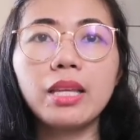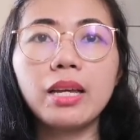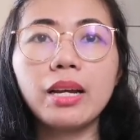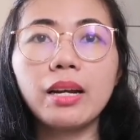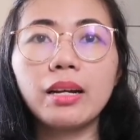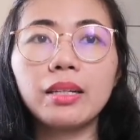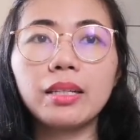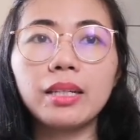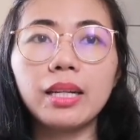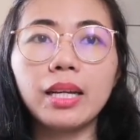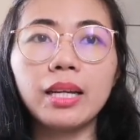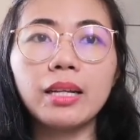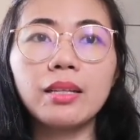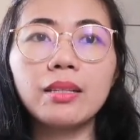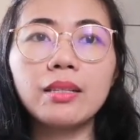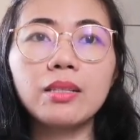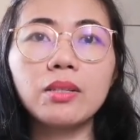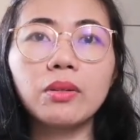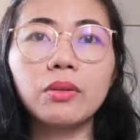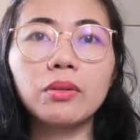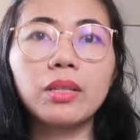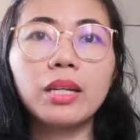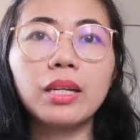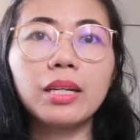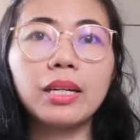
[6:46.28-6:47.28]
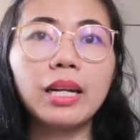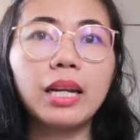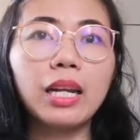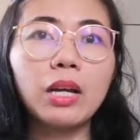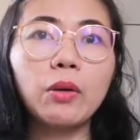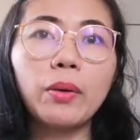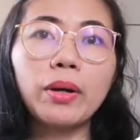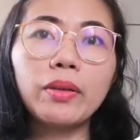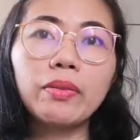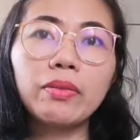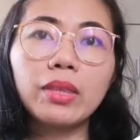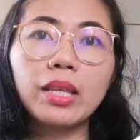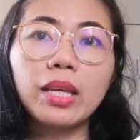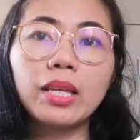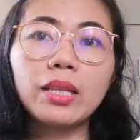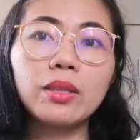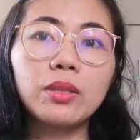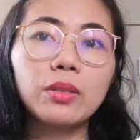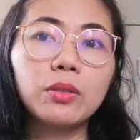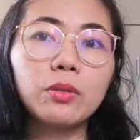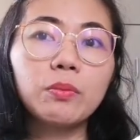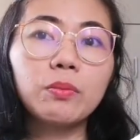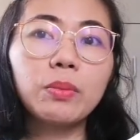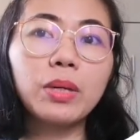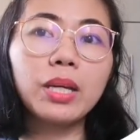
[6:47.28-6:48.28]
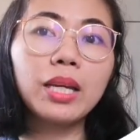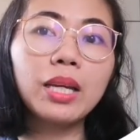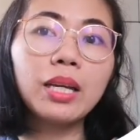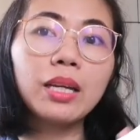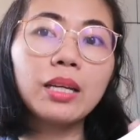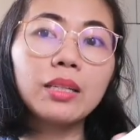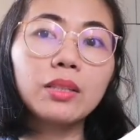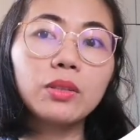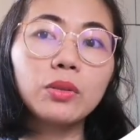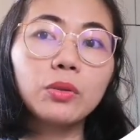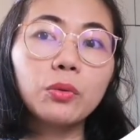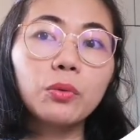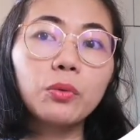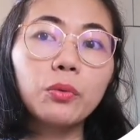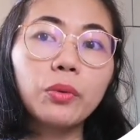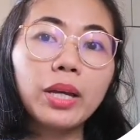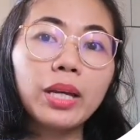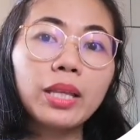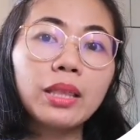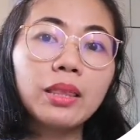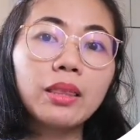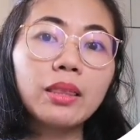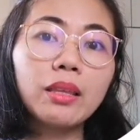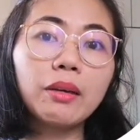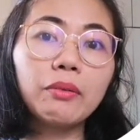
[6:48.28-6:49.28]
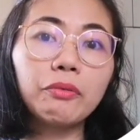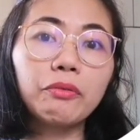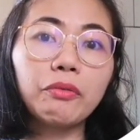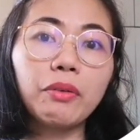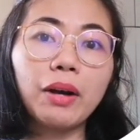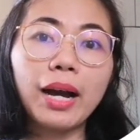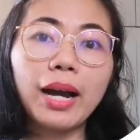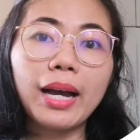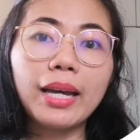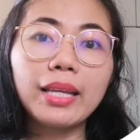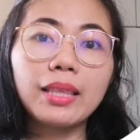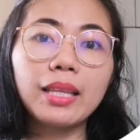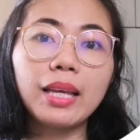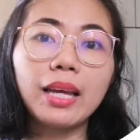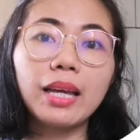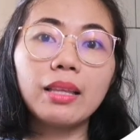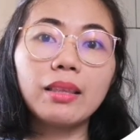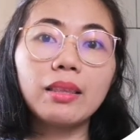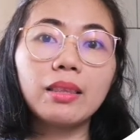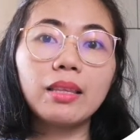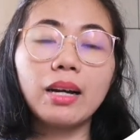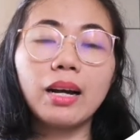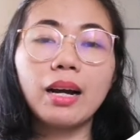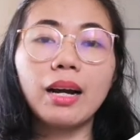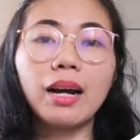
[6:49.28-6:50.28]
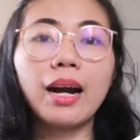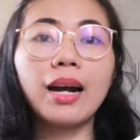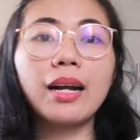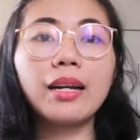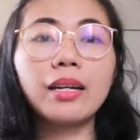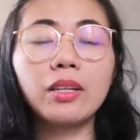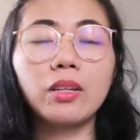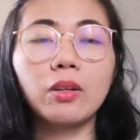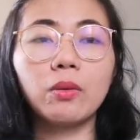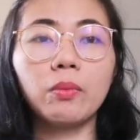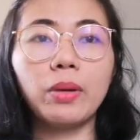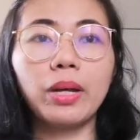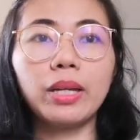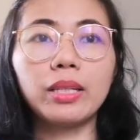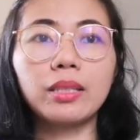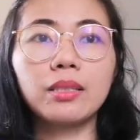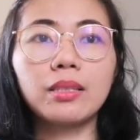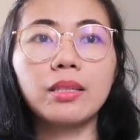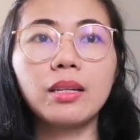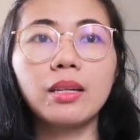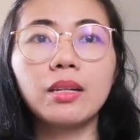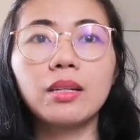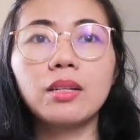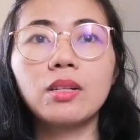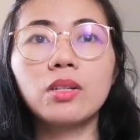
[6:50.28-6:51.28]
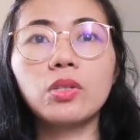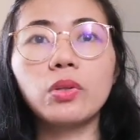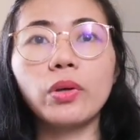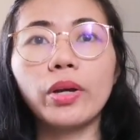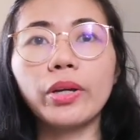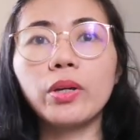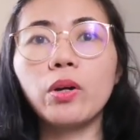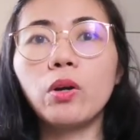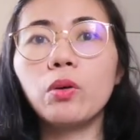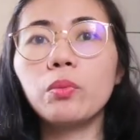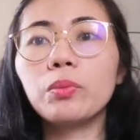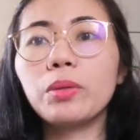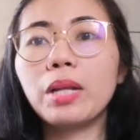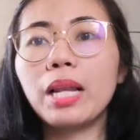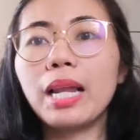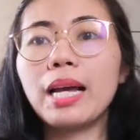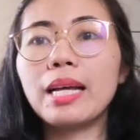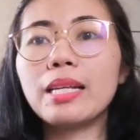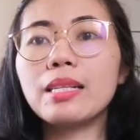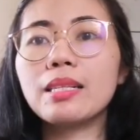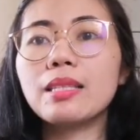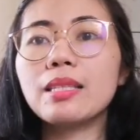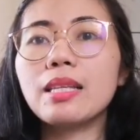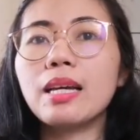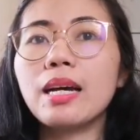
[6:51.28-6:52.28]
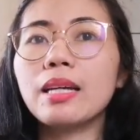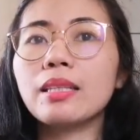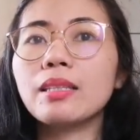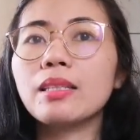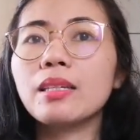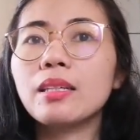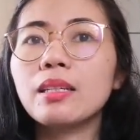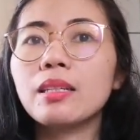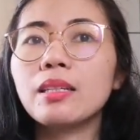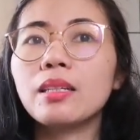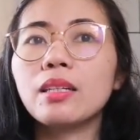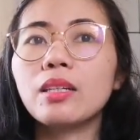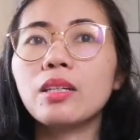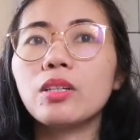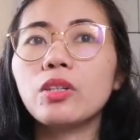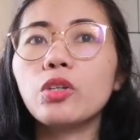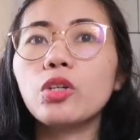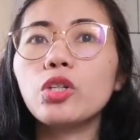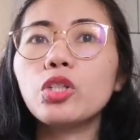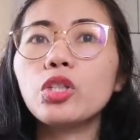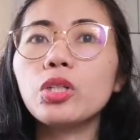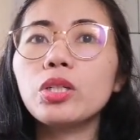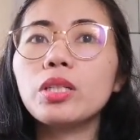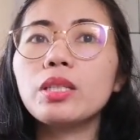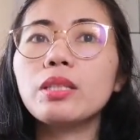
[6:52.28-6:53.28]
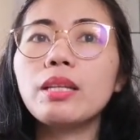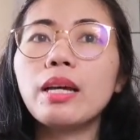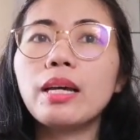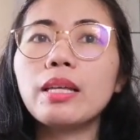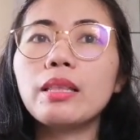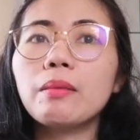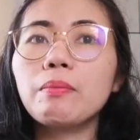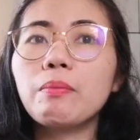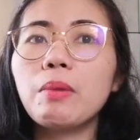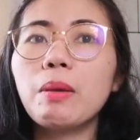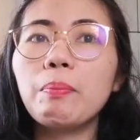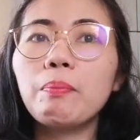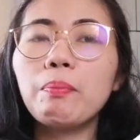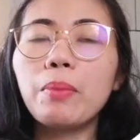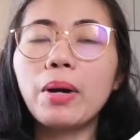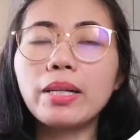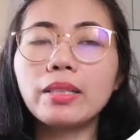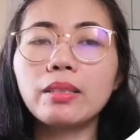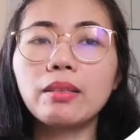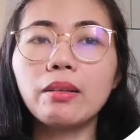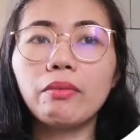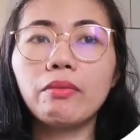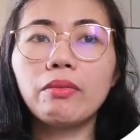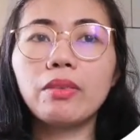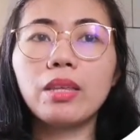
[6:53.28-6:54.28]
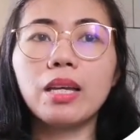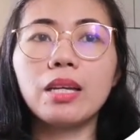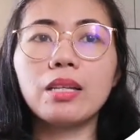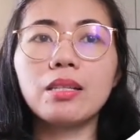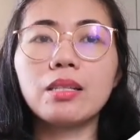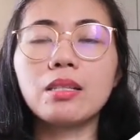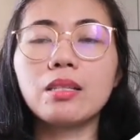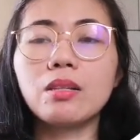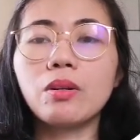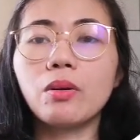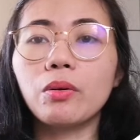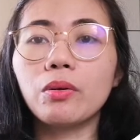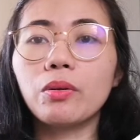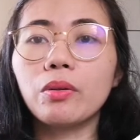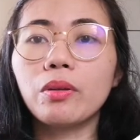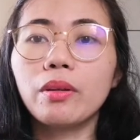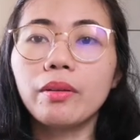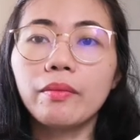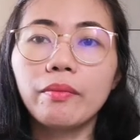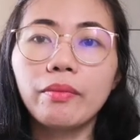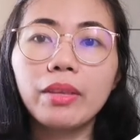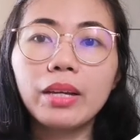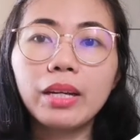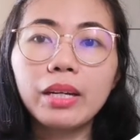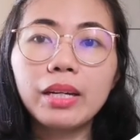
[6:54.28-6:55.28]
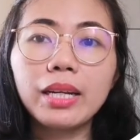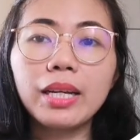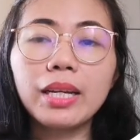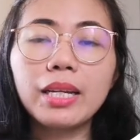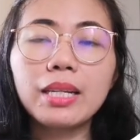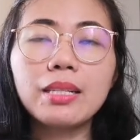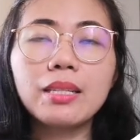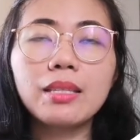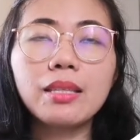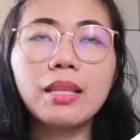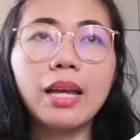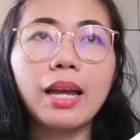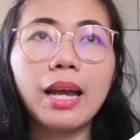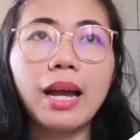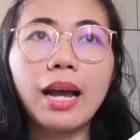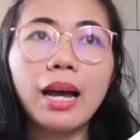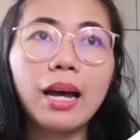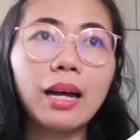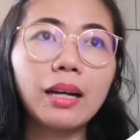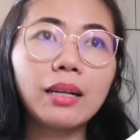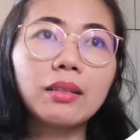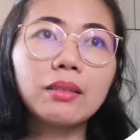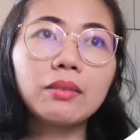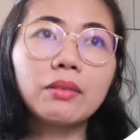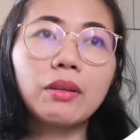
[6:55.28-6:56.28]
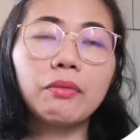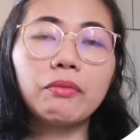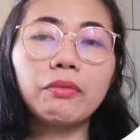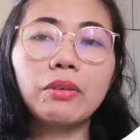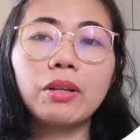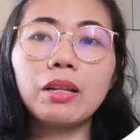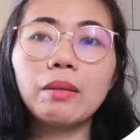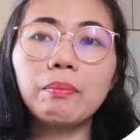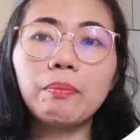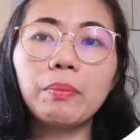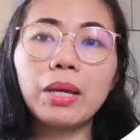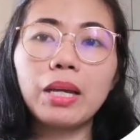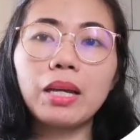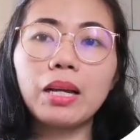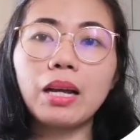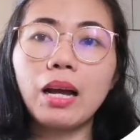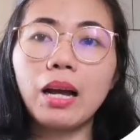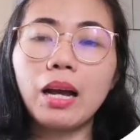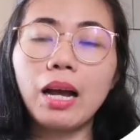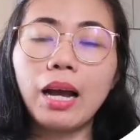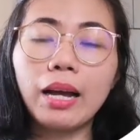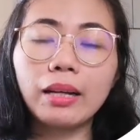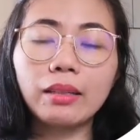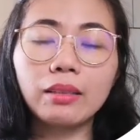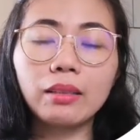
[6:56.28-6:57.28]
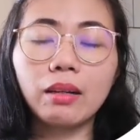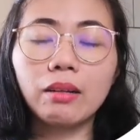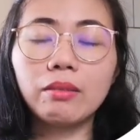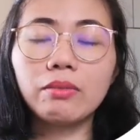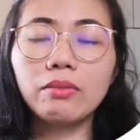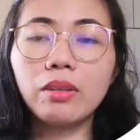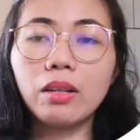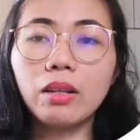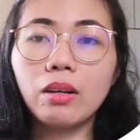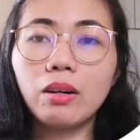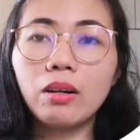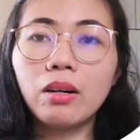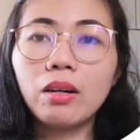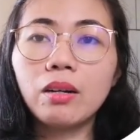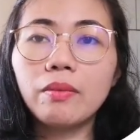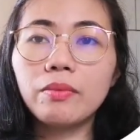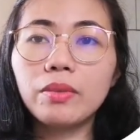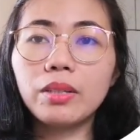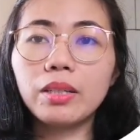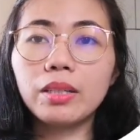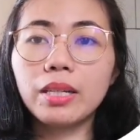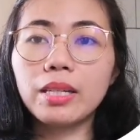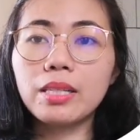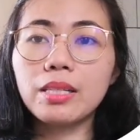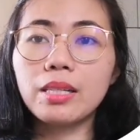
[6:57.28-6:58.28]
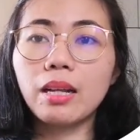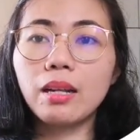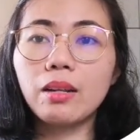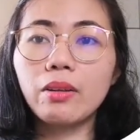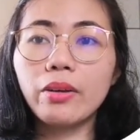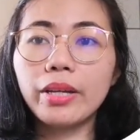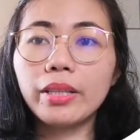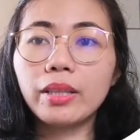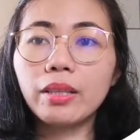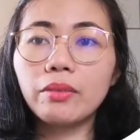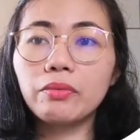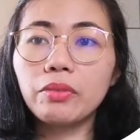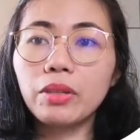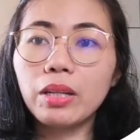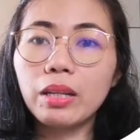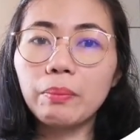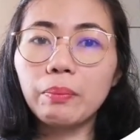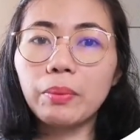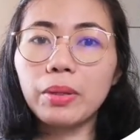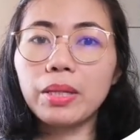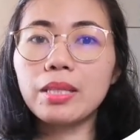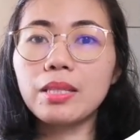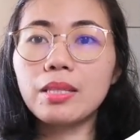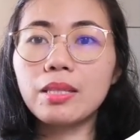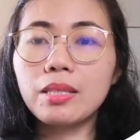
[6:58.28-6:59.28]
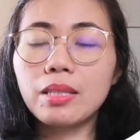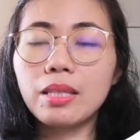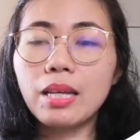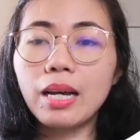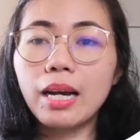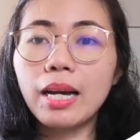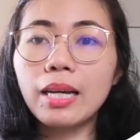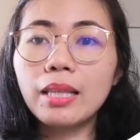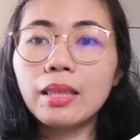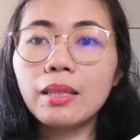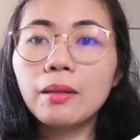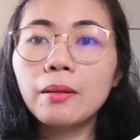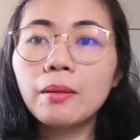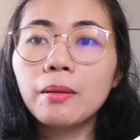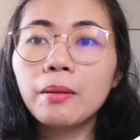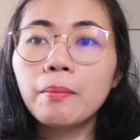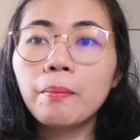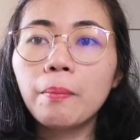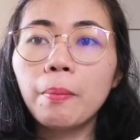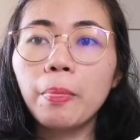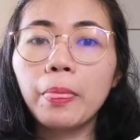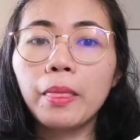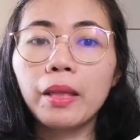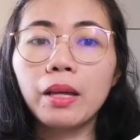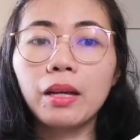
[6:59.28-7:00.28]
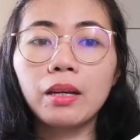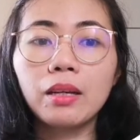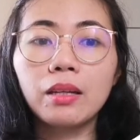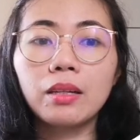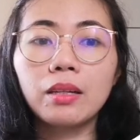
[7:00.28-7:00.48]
views they are in. So they really wanted to win the fight and the arguments. So I hope, class, that you should not be part of this. So there is the act, the Philippine Act of Law. There is a law in the Philippines that